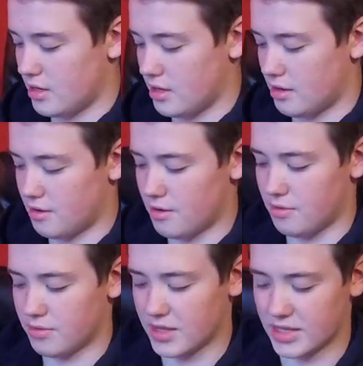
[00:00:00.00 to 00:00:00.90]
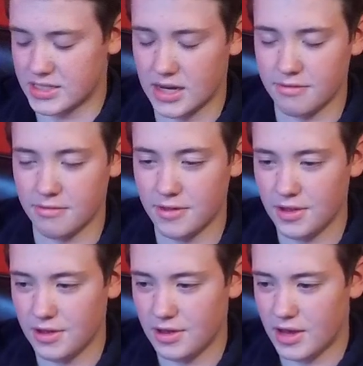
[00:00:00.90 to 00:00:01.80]
I don't know, like that's kind of,
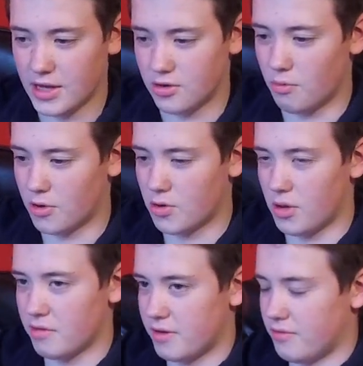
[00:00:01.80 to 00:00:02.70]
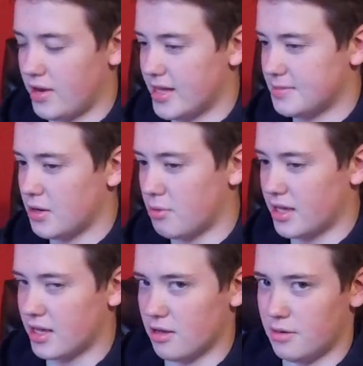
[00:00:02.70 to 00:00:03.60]
I don't want to qualify for Nats, but I want to
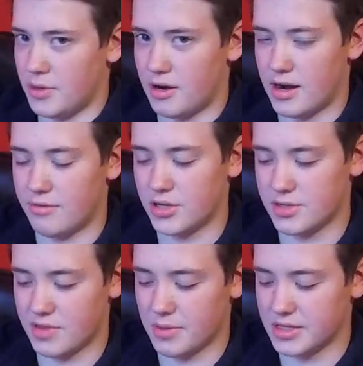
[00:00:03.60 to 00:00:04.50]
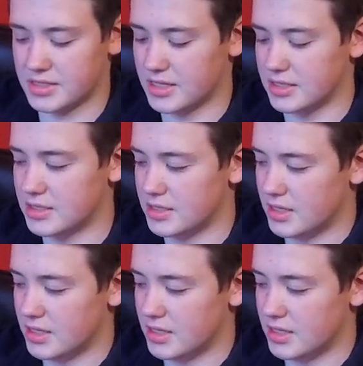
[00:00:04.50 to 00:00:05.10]
get a good Pura average, if that makes sense.